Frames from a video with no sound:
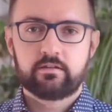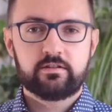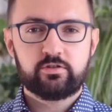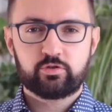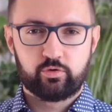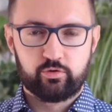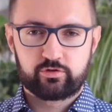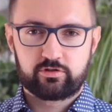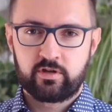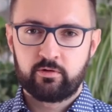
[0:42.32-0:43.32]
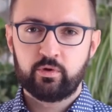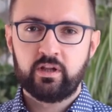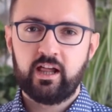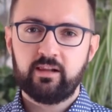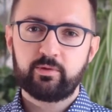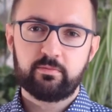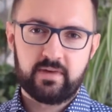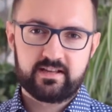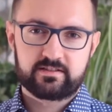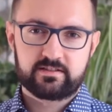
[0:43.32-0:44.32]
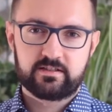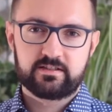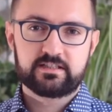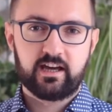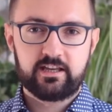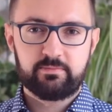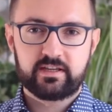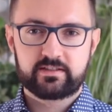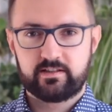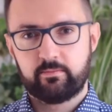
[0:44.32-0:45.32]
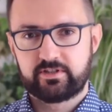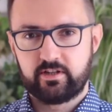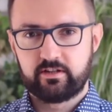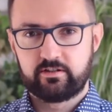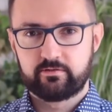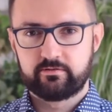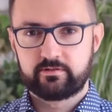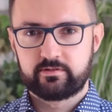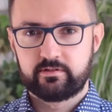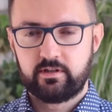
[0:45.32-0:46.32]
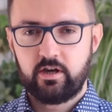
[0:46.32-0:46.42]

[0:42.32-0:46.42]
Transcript: This course will help you master timing subtitles.